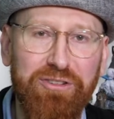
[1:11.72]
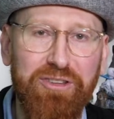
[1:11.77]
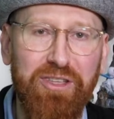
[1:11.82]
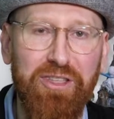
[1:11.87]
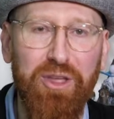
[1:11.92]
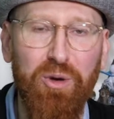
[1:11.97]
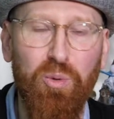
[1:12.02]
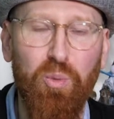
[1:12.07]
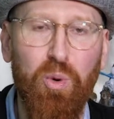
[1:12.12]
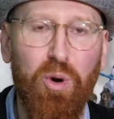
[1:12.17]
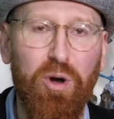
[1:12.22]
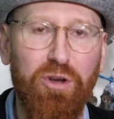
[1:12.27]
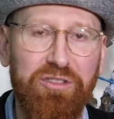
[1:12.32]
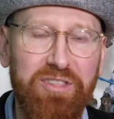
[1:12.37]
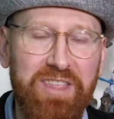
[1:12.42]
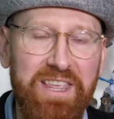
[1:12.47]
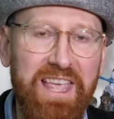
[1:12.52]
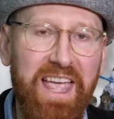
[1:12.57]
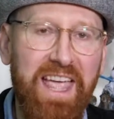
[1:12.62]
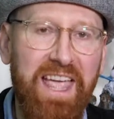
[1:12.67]
that was
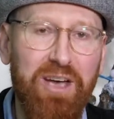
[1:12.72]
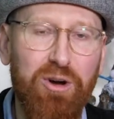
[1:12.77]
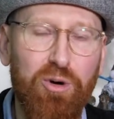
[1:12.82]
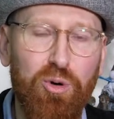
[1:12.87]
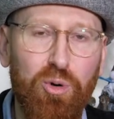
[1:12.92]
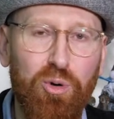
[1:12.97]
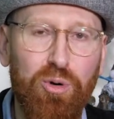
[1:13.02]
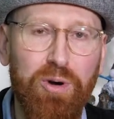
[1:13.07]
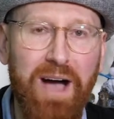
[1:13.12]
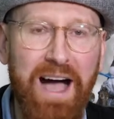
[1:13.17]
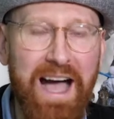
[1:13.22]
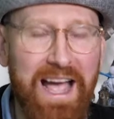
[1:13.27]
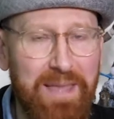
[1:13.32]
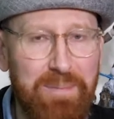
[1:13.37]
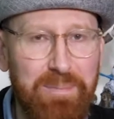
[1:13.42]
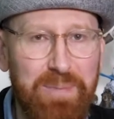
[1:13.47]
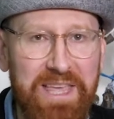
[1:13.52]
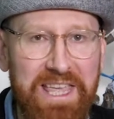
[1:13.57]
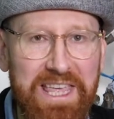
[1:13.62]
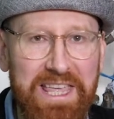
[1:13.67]
the Halo
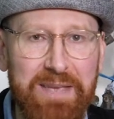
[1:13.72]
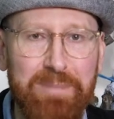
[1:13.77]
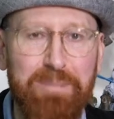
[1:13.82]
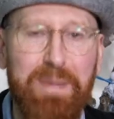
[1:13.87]
IP?